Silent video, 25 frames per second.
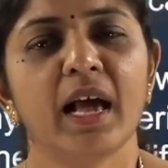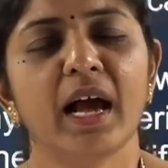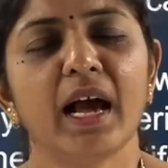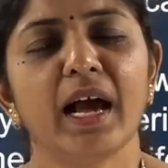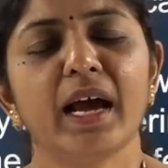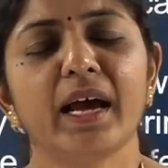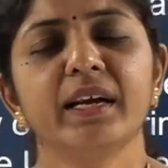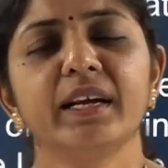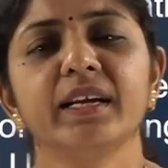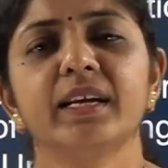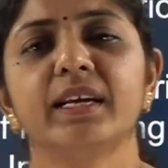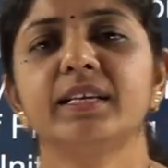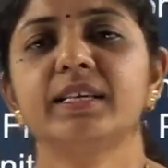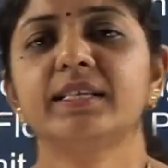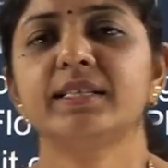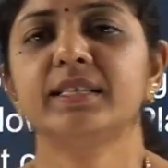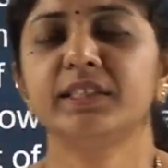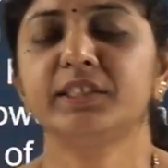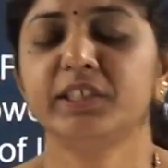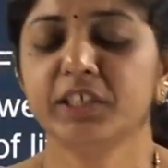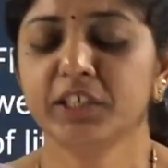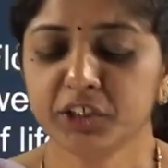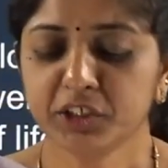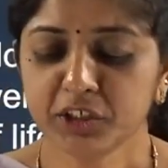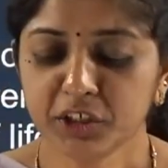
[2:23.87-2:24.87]
And
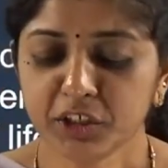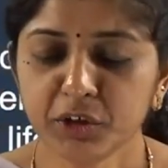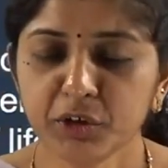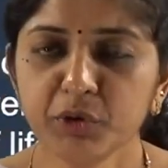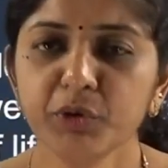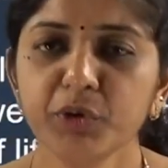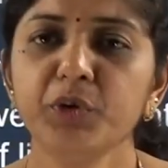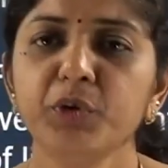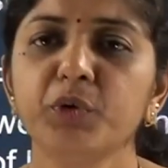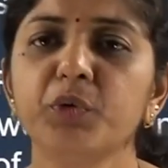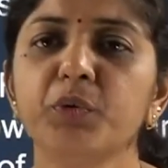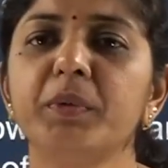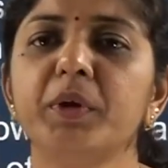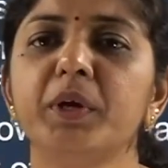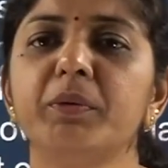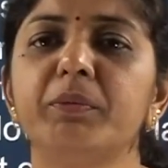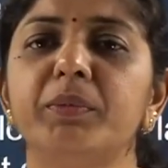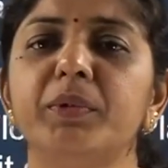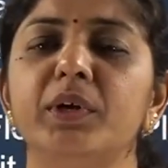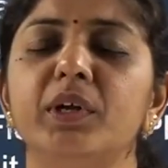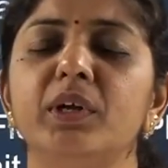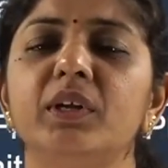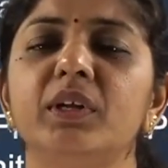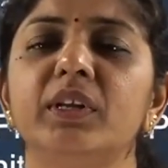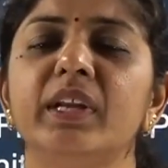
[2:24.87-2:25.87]
suggestion to you
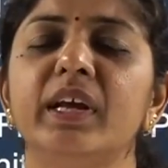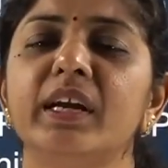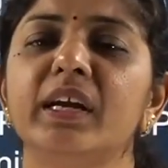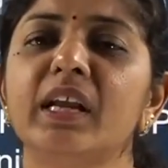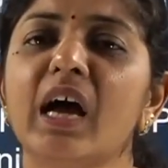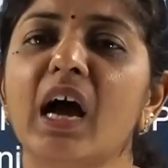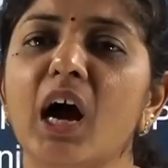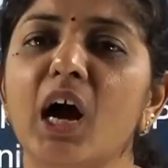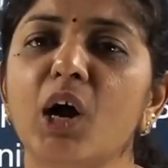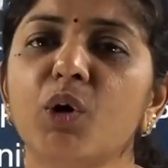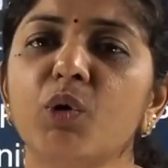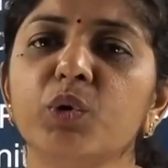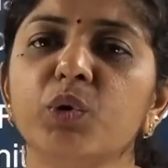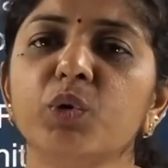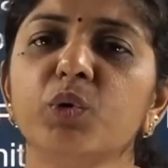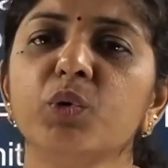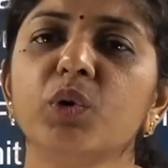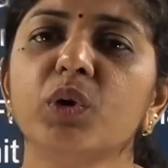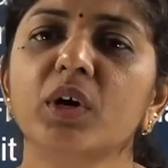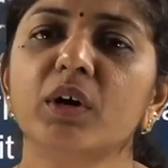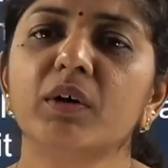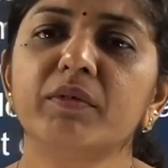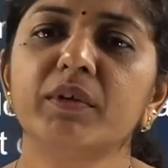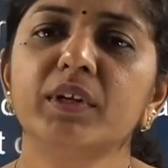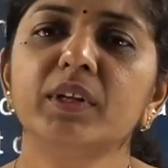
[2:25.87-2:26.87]
people that how
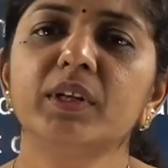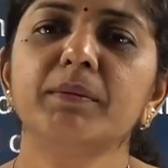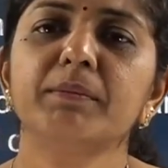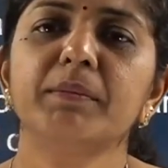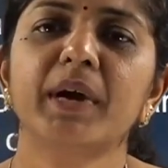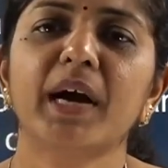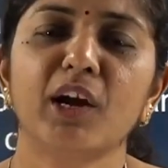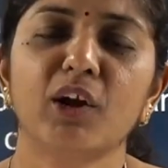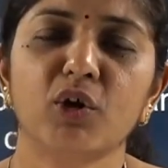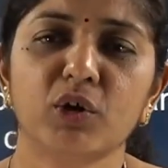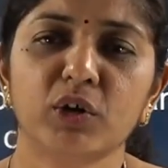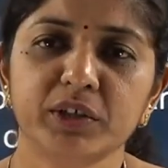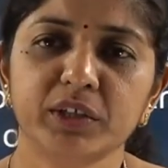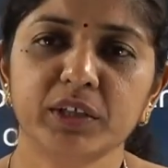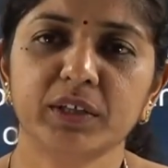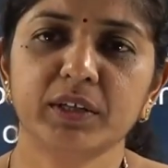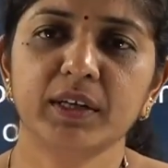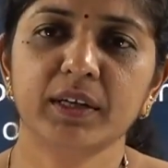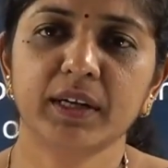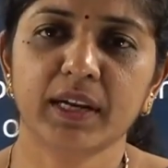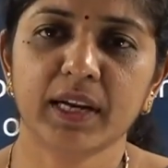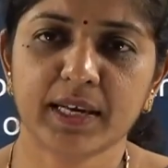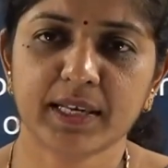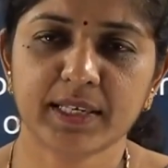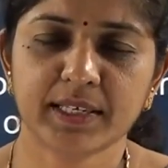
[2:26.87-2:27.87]
to cover the
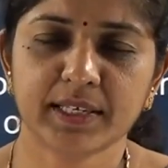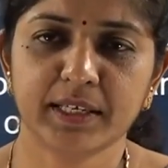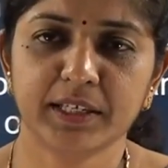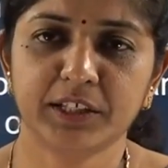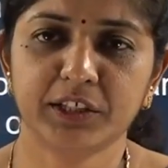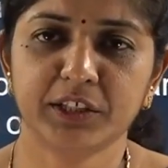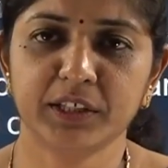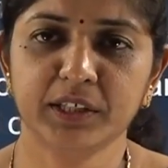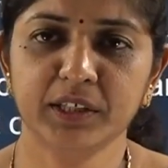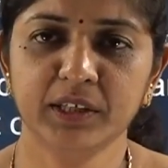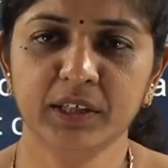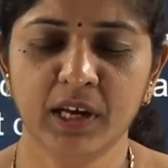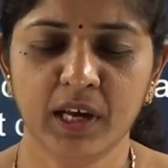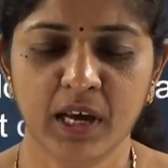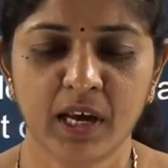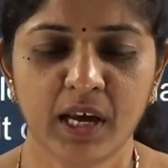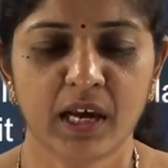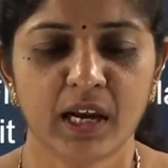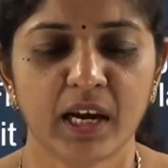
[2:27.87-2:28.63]
biological classification,